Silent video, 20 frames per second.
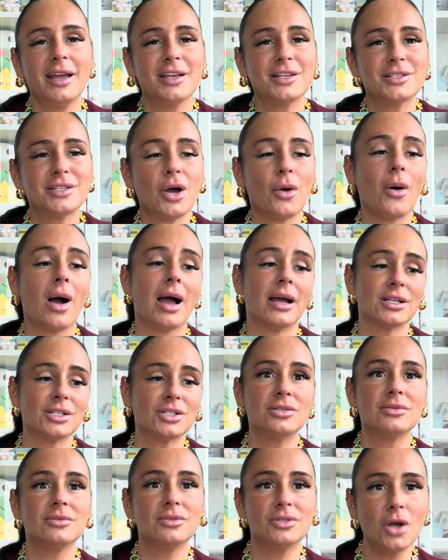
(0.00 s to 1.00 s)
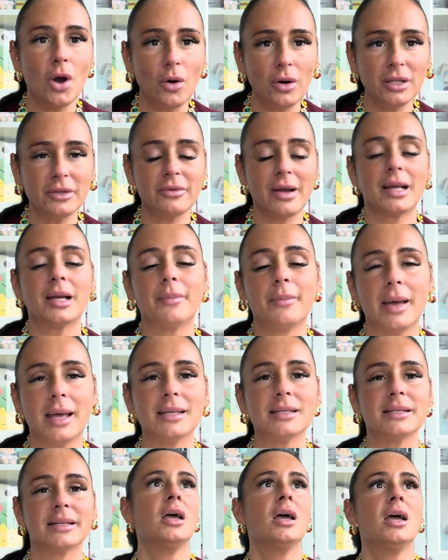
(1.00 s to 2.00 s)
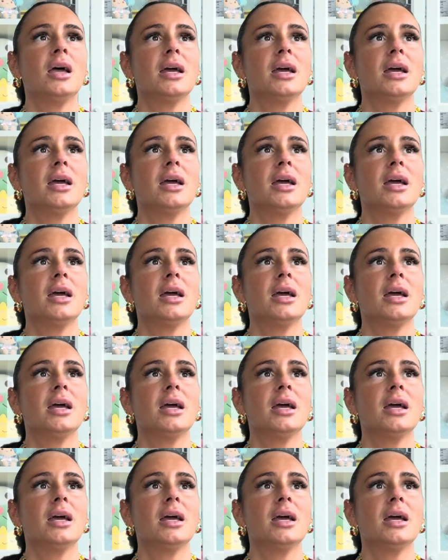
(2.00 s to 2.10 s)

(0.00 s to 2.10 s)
So totally recommend it.